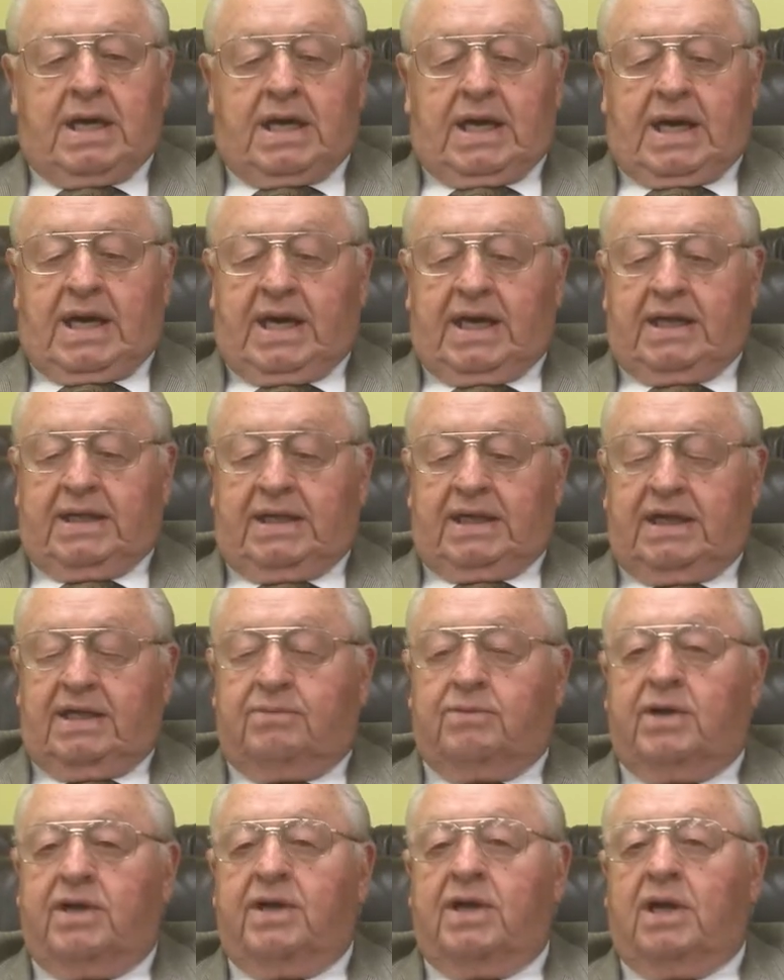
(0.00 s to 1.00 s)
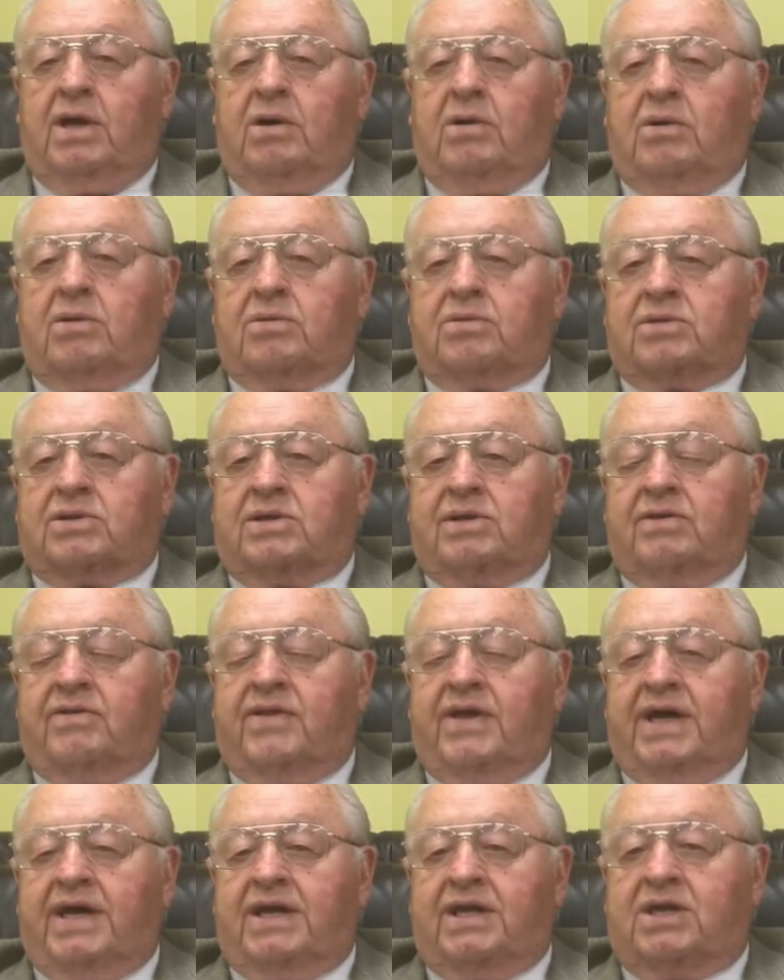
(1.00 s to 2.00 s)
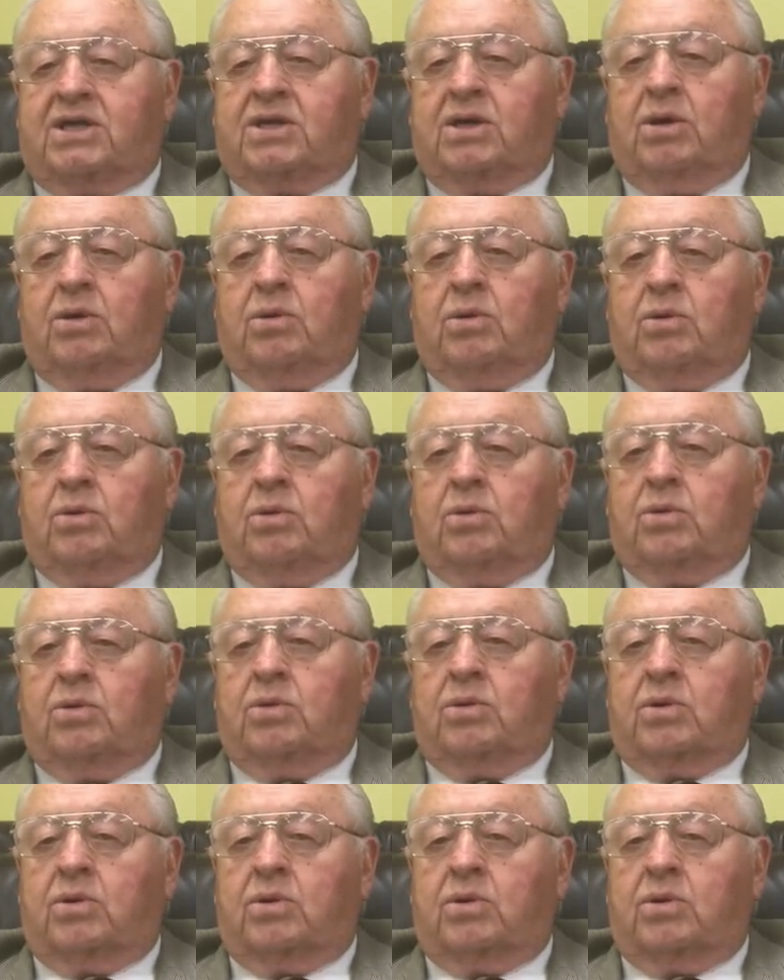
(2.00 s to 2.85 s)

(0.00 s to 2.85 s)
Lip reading: And it wasn't long till they told